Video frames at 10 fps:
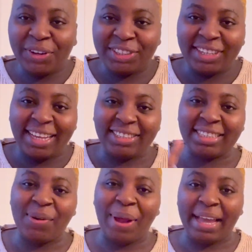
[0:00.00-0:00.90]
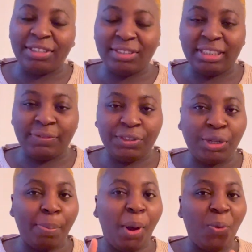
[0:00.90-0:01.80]
ado, let's just get right into this
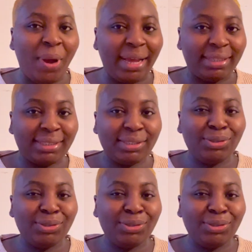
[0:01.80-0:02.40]
video. But wait,